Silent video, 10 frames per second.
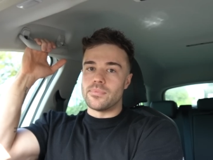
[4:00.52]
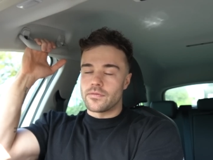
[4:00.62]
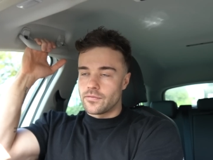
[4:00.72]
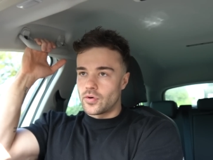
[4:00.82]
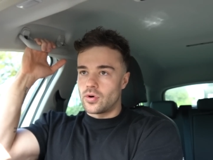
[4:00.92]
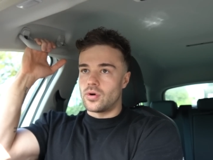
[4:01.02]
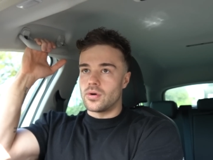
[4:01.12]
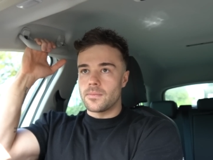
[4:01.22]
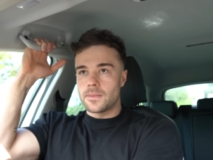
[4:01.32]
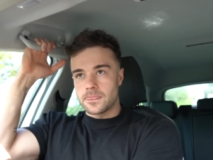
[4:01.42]

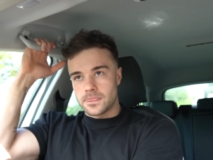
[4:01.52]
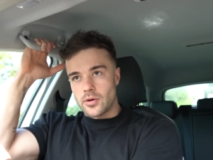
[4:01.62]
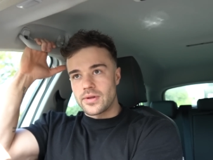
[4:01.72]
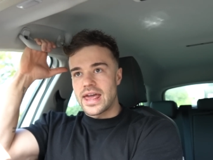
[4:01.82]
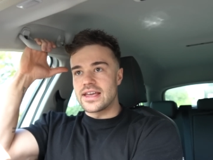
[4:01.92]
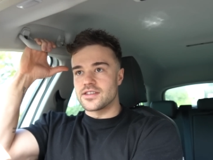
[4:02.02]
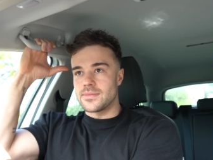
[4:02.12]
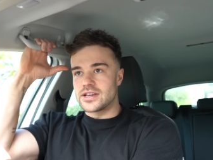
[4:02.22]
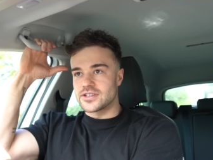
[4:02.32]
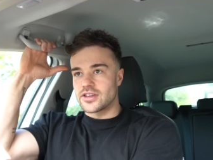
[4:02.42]
before donating to
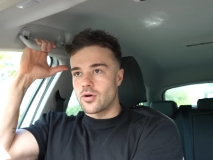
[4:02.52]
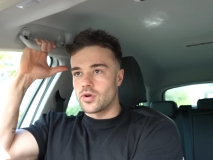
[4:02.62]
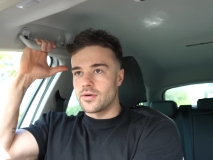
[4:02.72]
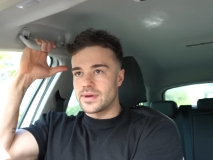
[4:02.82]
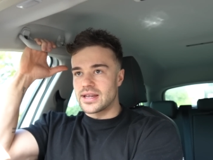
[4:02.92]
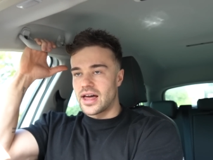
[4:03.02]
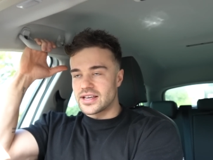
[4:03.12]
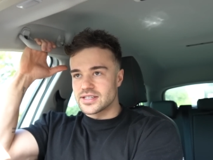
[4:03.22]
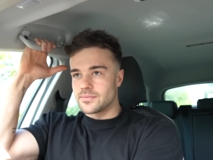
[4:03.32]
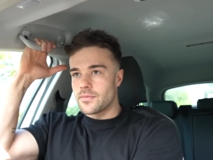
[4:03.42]
me because I don't want to be
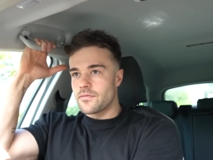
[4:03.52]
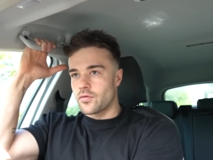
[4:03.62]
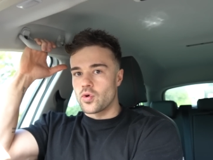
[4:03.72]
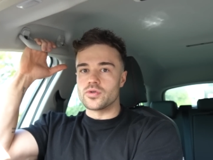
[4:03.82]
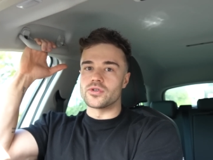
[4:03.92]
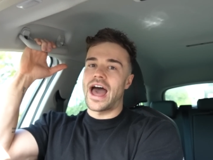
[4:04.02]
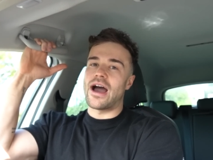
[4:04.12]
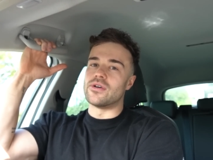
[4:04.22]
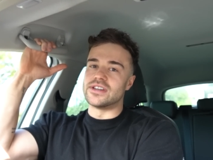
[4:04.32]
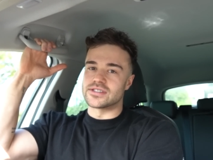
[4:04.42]
like some fraud or
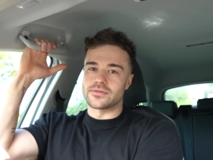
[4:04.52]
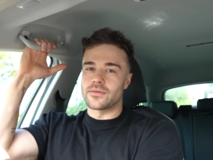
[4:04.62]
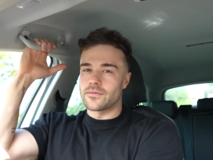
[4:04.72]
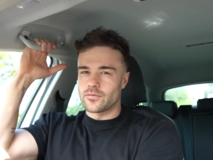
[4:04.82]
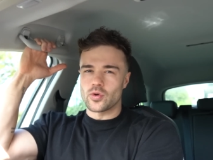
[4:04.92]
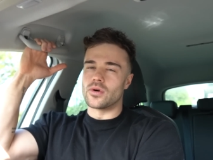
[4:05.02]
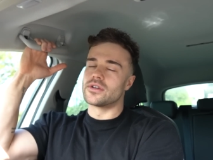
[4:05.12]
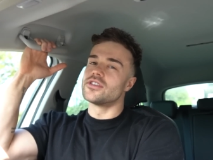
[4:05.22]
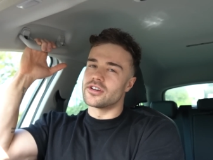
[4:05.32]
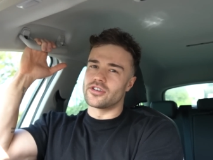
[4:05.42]
outed as a
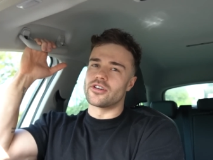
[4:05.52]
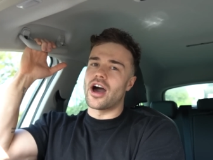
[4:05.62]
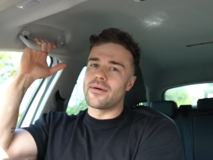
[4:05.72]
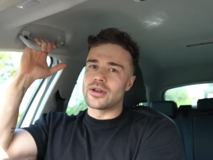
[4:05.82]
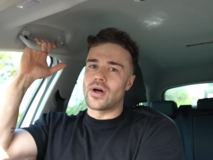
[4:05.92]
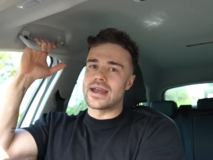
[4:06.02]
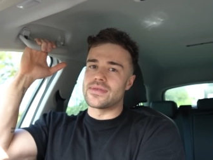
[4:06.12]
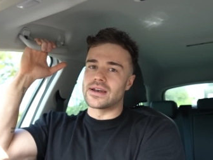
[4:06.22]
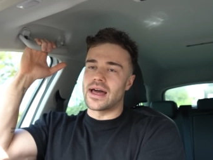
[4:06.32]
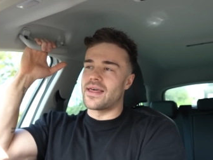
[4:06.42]
fraud. Do you, do you, know what I mean? Or
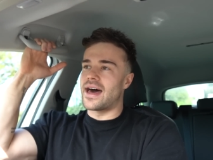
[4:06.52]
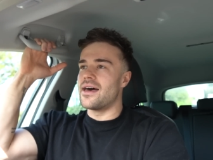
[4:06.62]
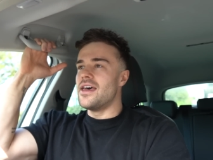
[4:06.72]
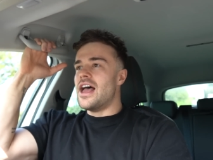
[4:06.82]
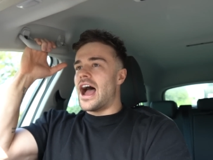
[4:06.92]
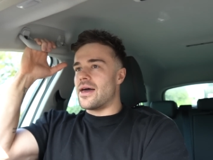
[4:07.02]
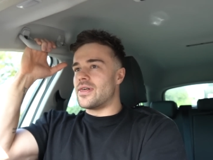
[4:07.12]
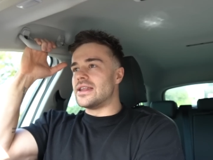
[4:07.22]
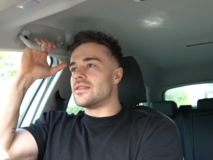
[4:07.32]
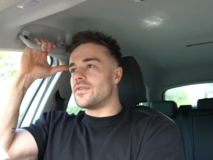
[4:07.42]
anything like that. And
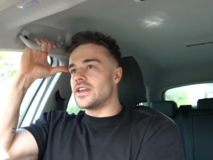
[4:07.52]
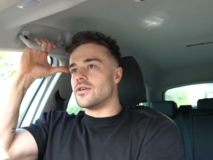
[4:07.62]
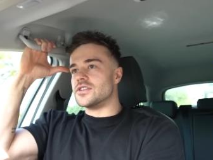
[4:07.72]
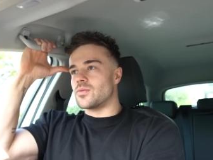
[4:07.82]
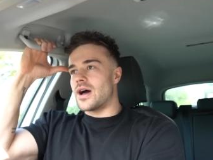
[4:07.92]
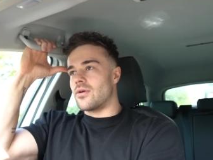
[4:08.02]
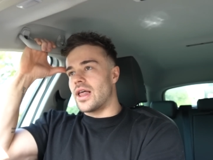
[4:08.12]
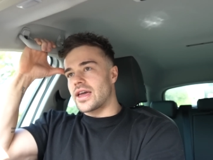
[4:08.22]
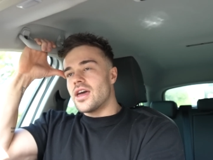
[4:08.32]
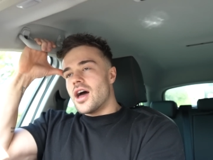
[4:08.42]
then in the video as well,
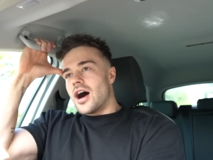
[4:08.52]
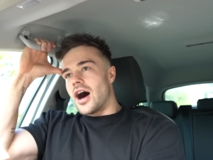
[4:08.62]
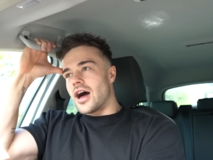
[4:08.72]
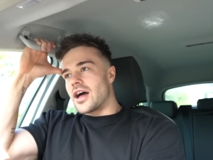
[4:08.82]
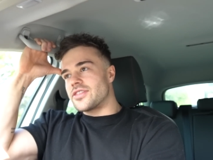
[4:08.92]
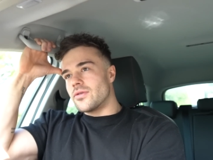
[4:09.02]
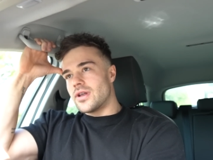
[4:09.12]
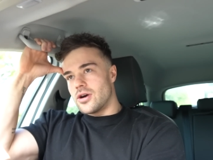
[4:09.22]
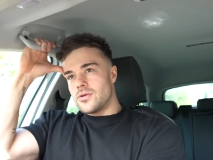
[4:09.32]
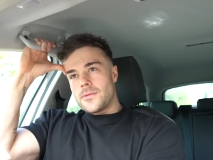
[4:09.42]
like, I, I don't
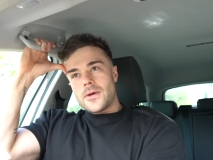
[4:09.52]
know.